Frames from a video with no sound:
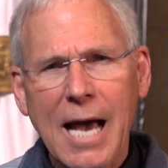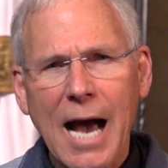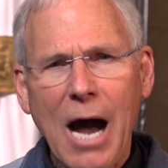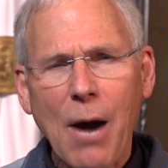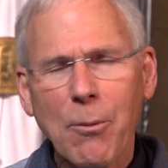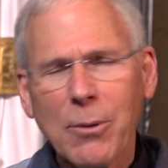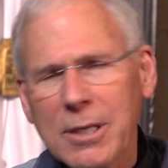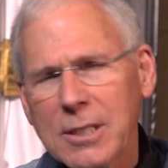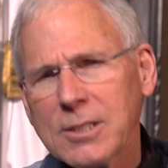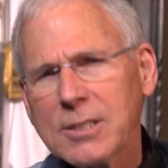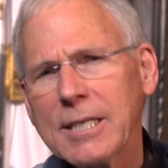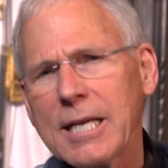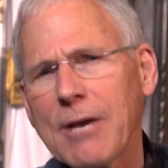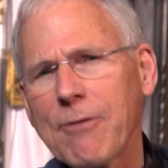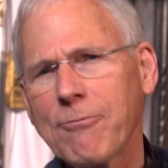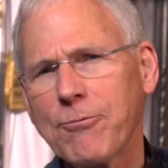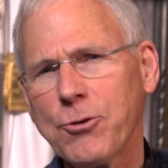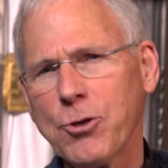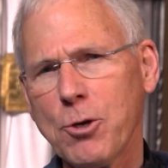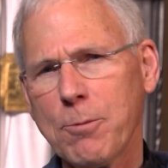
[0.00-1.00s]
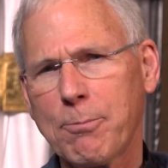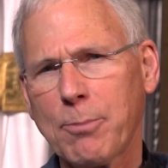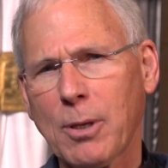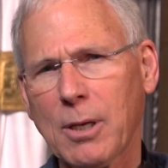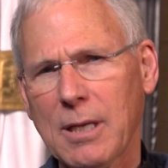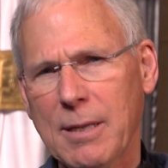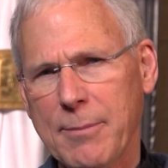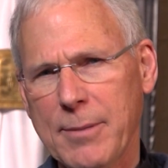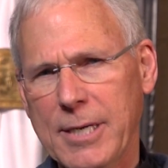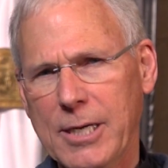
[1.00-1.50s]
I want to say a few
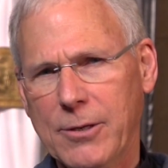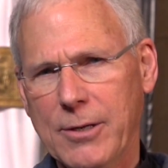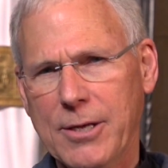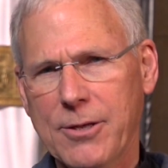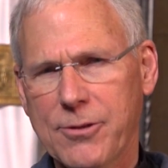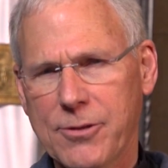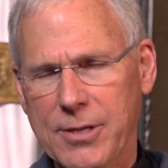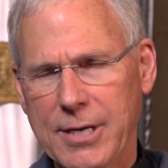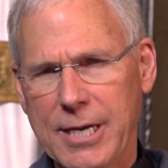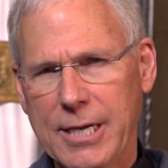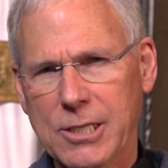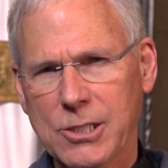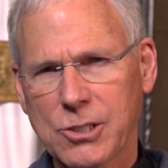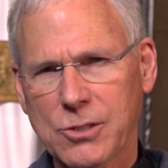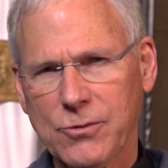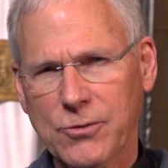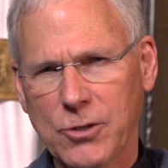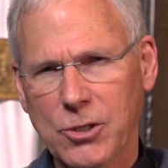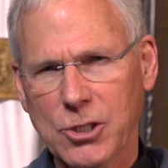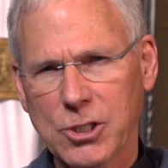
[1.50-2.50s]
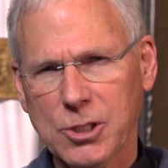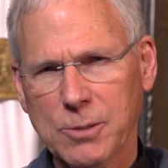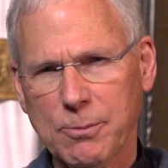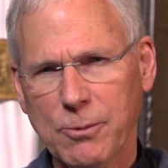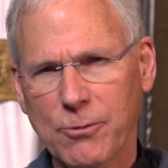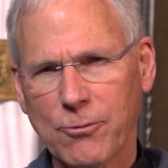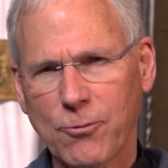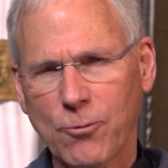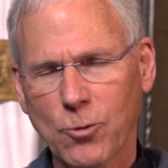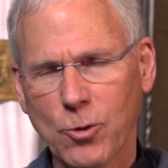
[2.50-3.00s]
preliminary things first
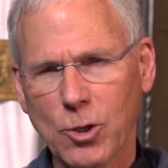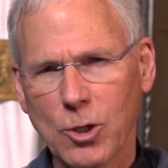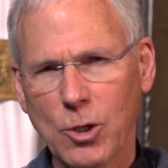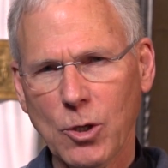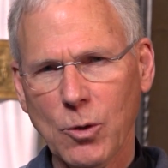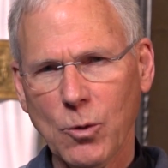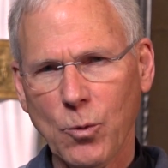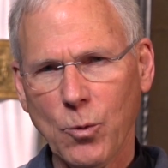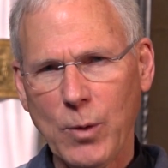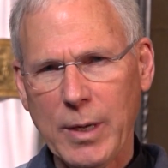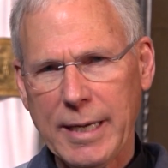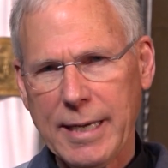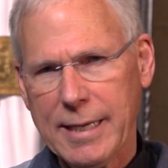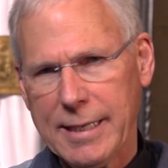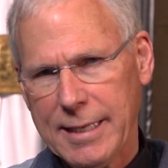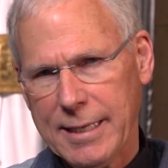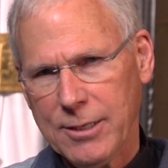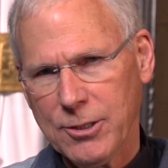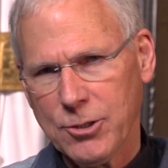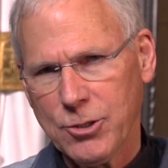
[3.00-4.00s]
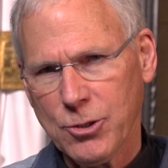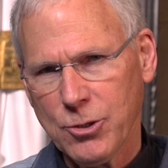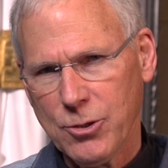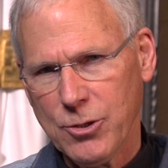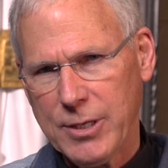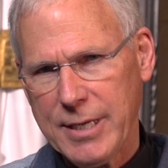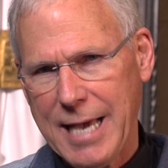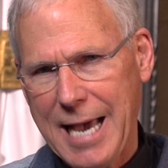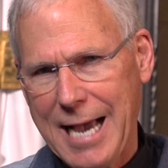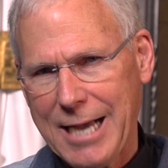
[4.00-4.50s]
before we get into
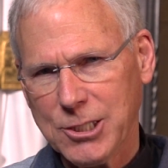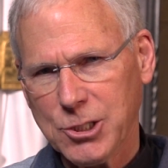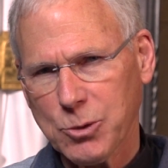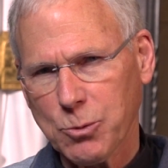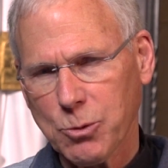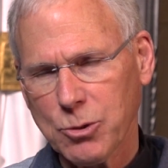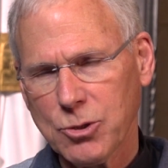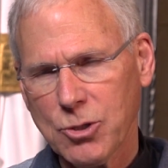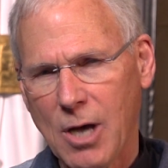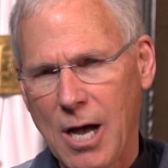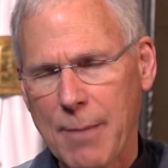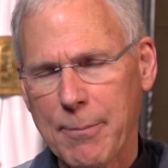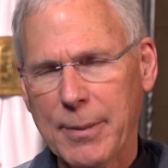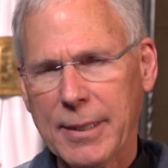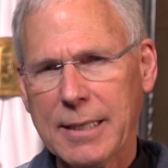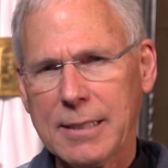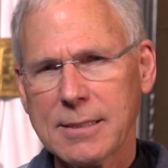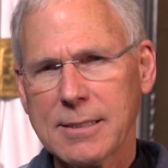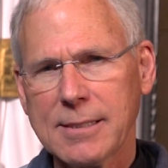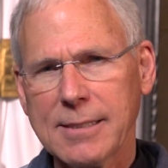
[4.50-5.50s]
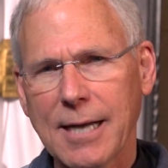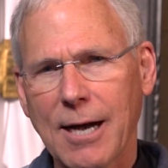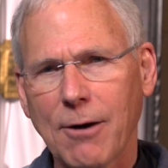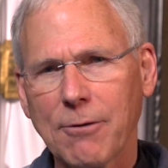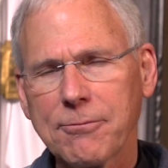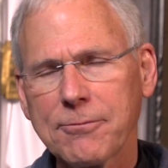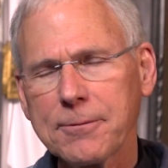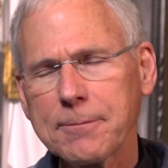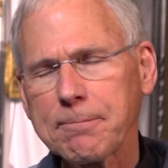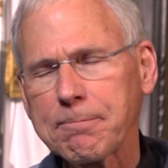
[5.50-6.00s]
the actual topic
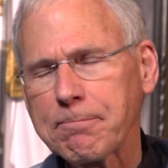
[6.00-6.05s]
itself